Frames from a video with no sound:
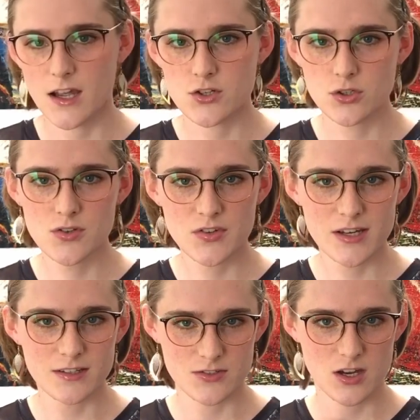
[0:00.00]
I should have
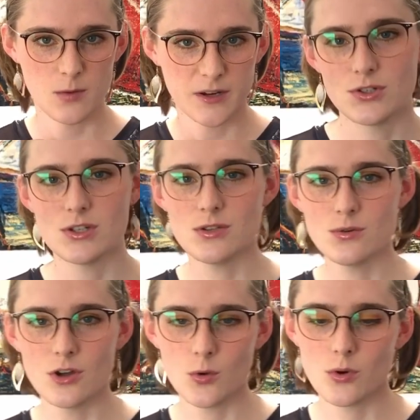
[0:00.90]
seen this coming. Do you
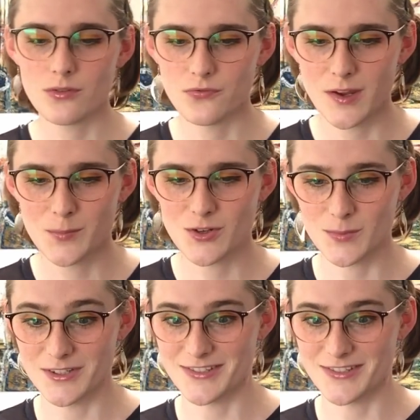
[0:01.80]
know what femdom